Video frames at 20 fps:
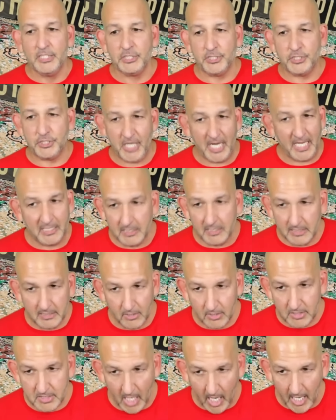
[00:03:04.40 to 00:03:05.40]
Jaylen
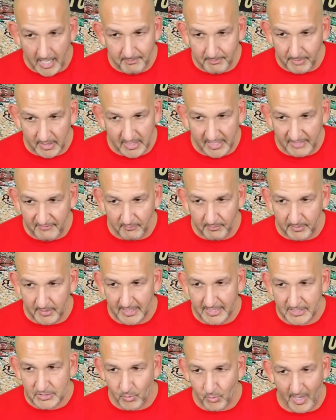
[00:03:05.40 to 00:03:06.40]
looks unbelievable
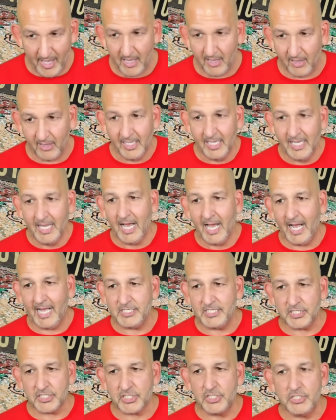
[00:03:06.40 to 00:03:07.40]
as well. I
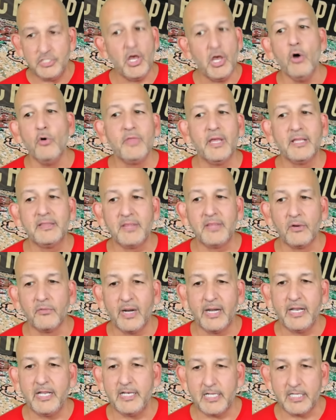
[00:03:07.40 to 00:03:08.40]
just know that they're
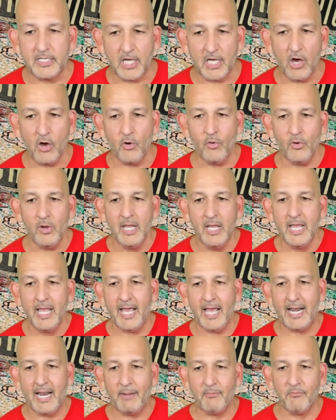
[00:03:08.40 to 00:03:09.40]
ready to go
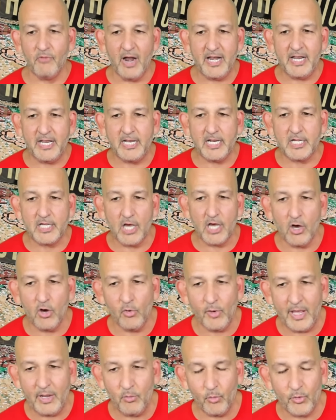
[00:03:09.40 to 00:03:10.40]
and I'm ready to
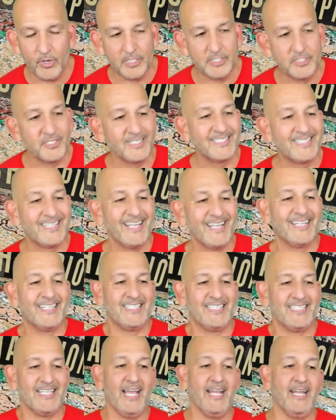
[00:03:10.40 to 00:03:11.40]
go. And we're just
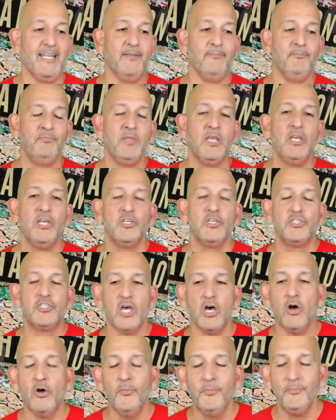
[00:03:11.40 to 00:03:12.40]
excited.
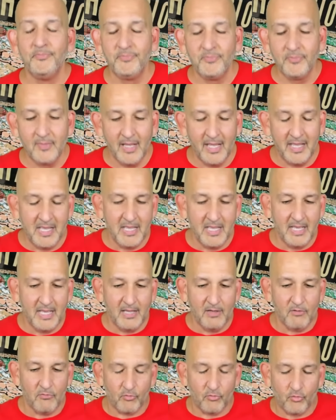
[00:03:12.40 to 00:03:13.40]
So,
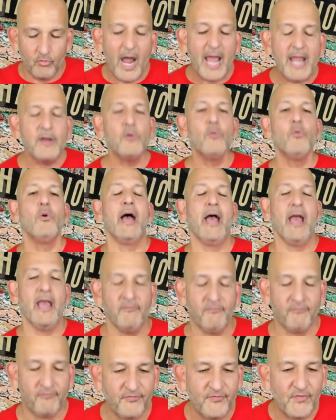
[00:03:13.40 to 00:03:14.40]
right away,
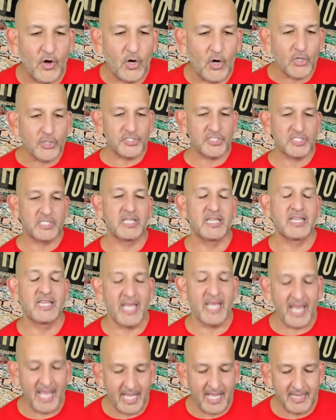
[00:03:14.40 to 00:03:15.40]
first
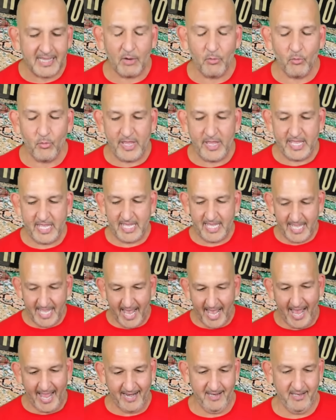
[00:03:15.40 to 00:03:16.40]
thing that we
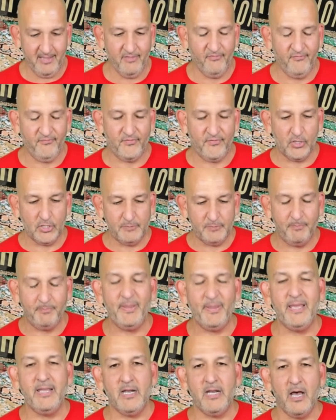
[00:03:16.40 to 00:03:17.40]
get, the first
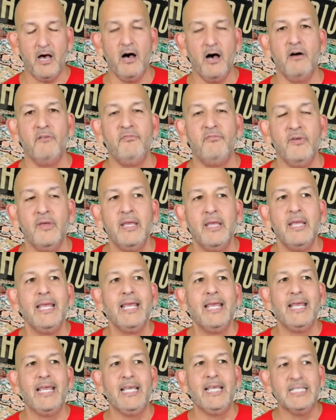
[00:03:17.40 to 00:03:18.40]
bit of
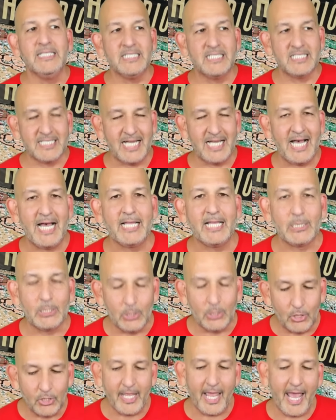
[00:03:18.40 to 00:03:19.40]
inside
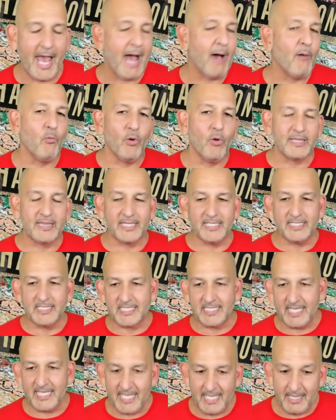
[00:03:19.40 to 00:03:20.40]
look at what this
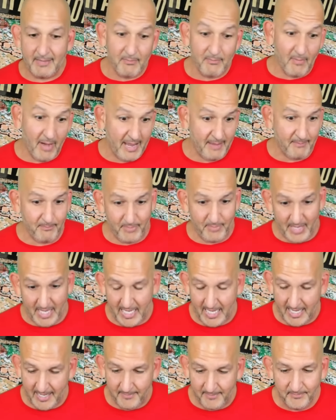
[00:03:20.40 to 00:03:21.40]
team might
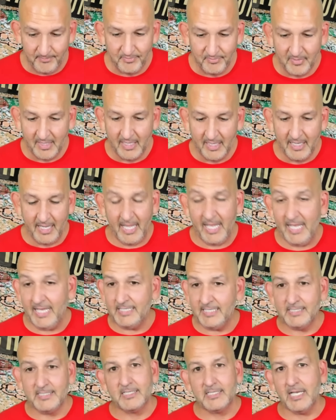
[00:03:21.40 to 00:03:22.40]
be
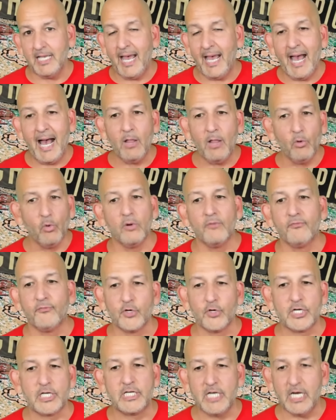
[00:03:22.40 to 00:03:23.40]
is Al
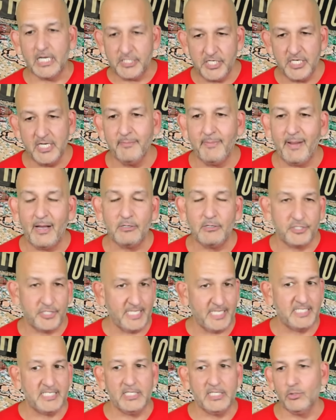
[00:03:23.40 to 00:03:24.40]
Horford gushing about
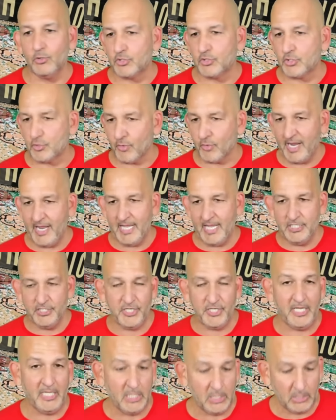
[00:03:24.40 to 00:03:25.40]
Jayson looks great and
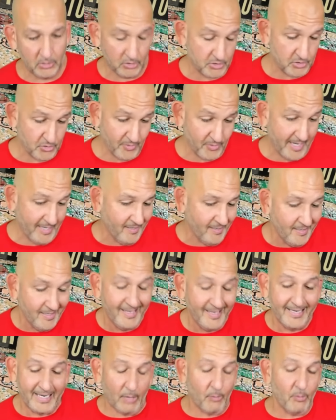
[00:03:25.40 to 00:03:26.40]
Jaylen looks great.
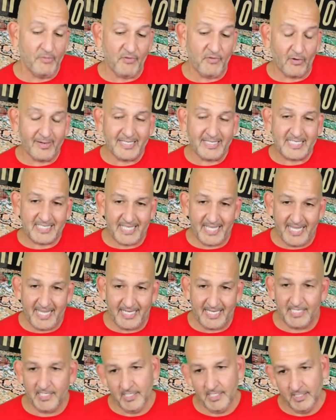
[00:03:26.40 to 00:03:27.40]
Now, we've already
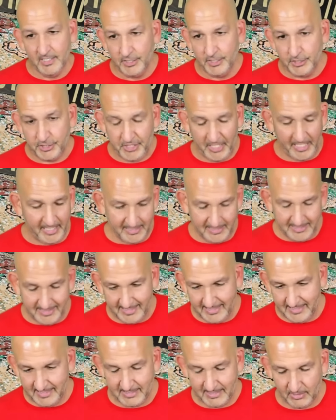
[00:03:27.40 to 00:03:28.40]
seen Jaylen's
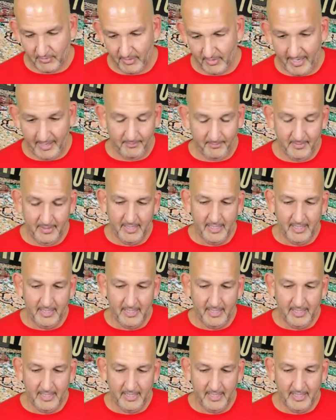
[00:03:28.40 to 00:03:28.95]
Instagram.